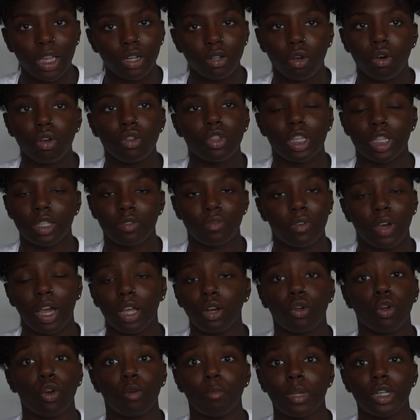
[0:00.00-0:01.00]
final
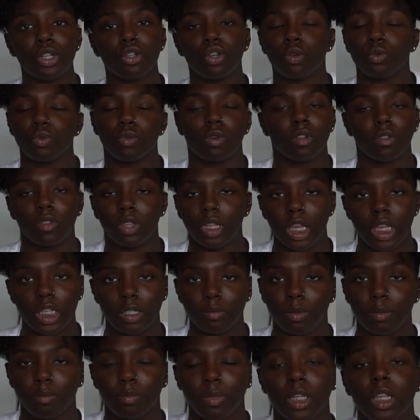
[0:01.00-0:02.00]
or midterms, whatever
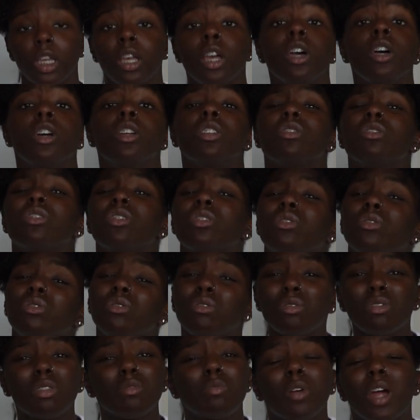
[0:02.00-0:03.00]
the case may be. So
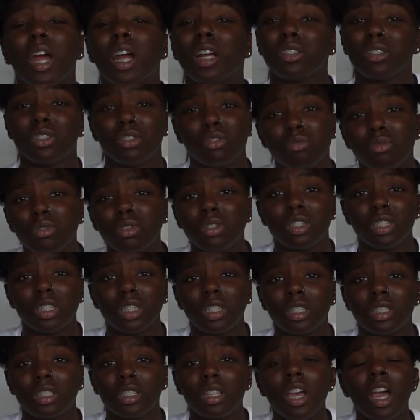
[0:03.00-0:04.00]
just do the practice
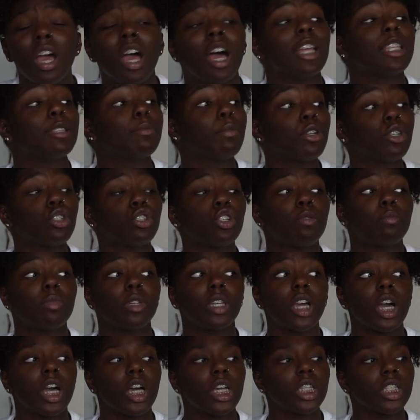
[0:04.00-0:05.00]
worksheets,
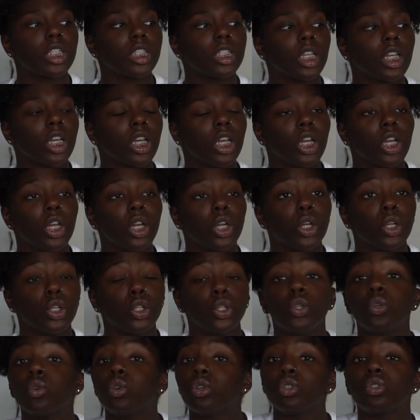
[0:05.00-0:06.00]
especially because
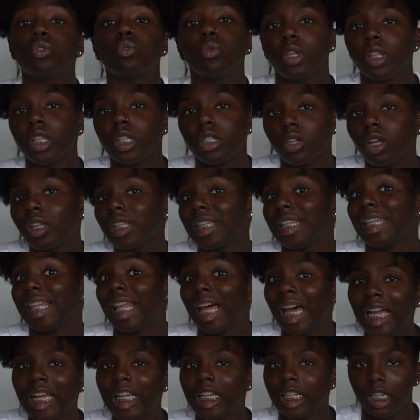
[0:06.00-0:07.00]
you're doing this
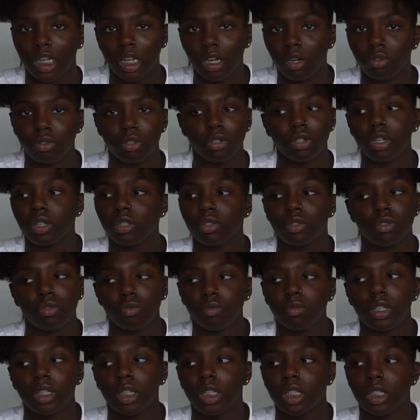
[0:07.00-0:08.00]
online now. You're
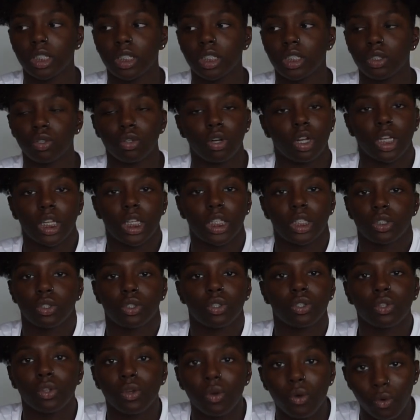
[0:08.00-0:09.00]
not doing this, you're
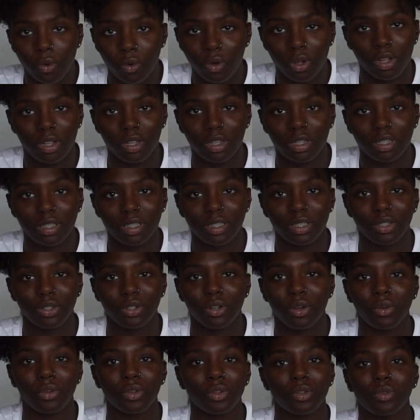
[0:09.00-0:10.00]
not in school.
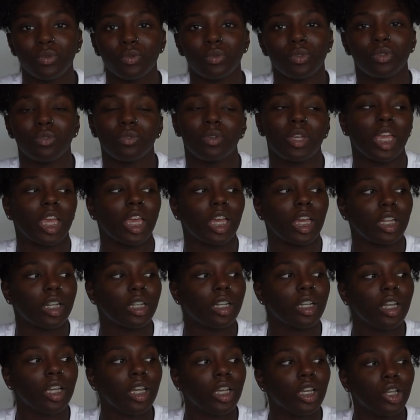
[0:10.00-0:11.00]
You
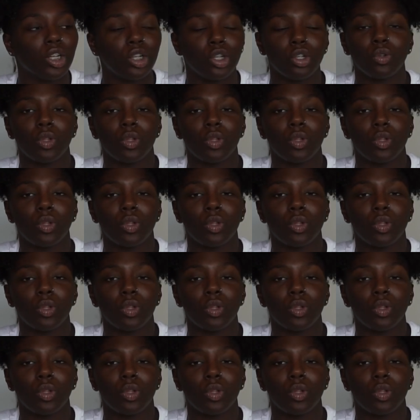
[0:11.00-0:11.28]
can't